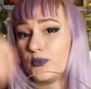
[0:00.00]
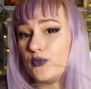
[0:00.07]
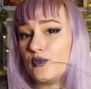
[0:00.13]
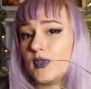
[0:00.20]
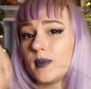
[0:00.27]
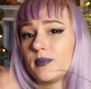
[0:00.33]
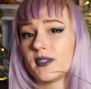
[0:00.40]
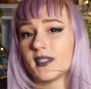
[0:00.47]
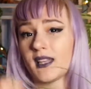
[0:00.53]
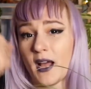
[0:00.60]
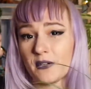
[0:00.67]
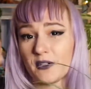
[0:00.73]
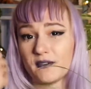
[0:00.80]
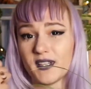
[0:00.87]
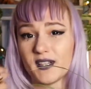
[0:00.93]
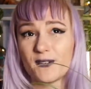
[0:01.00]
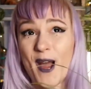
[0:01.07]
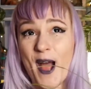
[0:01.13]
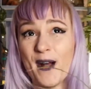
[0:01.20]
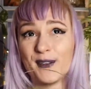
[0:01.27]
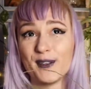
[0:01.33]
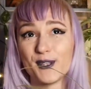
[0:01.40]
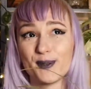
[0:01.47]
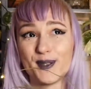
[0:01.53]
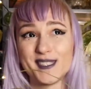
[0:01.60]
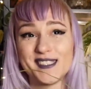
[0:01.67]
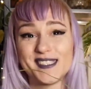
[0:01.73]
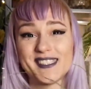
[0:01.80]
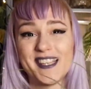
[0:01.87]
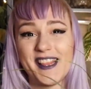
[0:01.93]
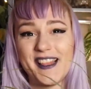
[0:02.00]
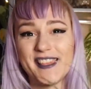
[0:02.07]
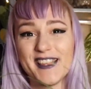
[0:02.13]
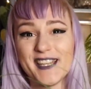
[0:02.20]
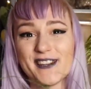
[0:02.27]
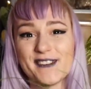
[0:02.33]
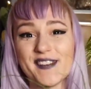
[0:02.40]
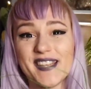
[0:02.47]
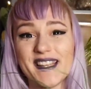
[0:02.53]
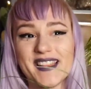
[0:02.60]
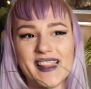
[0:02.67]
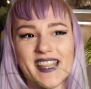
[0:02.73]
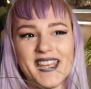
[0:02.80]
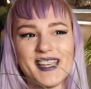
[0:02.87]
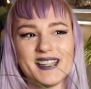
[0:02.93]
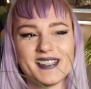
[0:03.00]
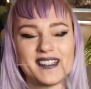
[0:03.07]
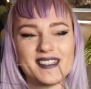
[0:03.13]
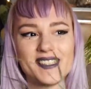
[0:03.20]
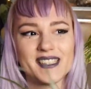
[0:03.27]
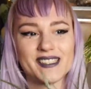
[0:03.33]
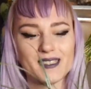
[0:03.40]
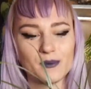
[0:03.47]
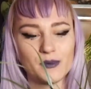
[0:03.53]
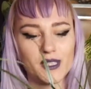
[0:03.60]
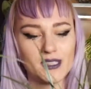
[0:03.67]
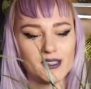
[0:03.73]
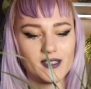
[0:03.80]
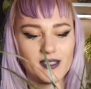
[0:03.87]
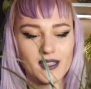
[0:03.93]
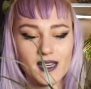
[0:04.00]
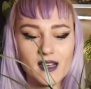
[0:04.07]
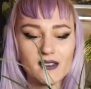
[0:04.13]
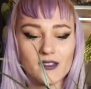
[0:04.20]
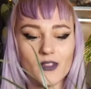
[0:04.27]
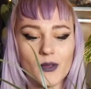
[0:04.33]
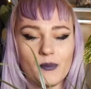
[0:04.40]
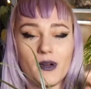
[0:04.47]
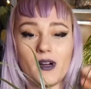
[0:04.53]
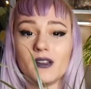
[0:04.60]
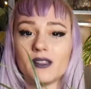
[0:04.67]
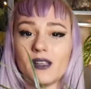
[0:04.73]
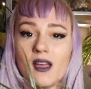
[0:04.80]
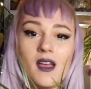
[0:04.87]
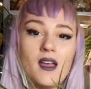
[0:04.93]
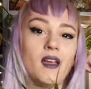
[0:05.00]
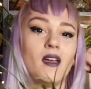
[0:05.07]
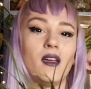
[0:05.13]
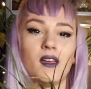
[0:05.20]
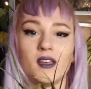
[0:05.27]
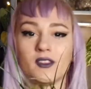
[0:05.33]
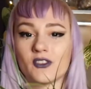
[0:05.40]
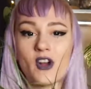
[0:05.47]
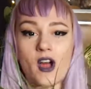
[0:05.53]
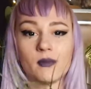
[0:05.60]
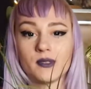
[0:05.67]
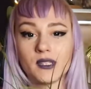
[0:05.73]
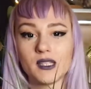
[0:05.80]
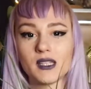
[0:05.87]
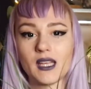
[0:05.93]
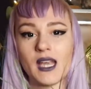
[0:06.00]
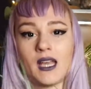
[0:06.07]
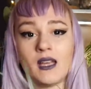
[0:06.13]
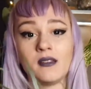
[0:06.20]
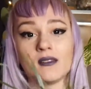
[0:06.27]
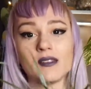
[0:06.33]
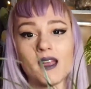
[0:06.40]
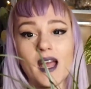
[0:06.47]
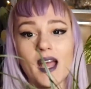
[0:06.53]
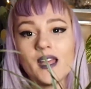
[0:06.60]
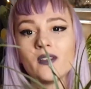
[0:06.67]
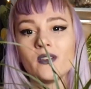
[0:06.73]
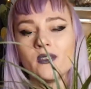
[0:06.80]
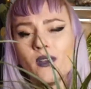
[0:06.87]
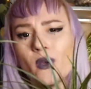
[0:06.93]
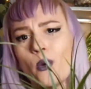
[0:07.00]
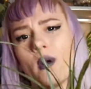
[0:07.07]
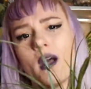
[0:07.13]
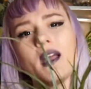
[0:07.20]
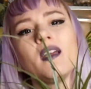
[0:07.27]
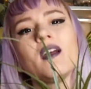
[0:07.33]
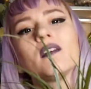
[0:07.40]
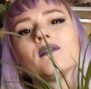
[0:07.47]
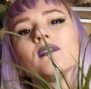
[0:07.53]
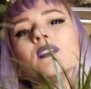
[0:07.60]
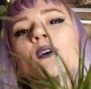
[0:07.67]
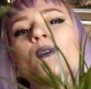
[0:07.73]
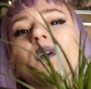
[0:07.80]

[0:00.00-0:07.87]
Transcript: ripped it out of the ground. It was just literally laying there, like somebody took it out of the pot and dropped it. And I don't know, I have no